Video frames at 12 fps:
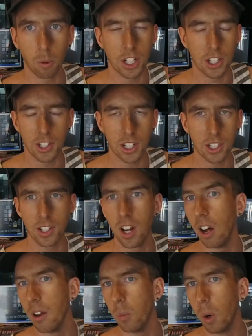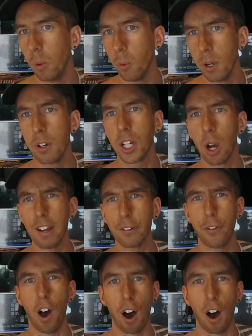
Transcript: which is just not what well, we were going for.